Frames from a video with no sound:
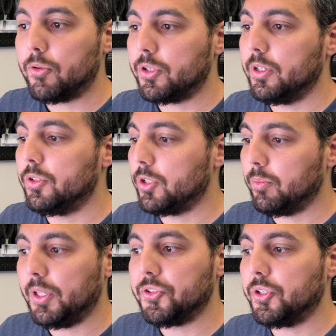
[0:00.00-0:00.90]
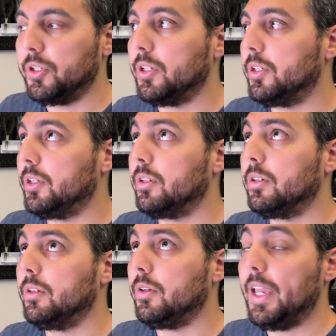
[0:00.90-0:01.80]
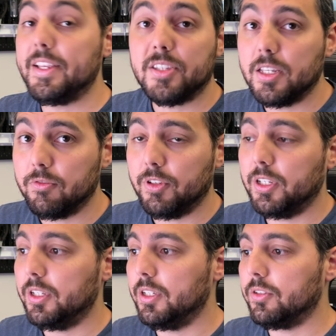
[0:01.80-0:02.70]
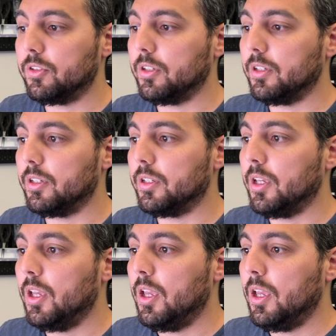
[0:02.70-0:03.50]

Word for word: is good, Triplight's good, A C Infinity is good,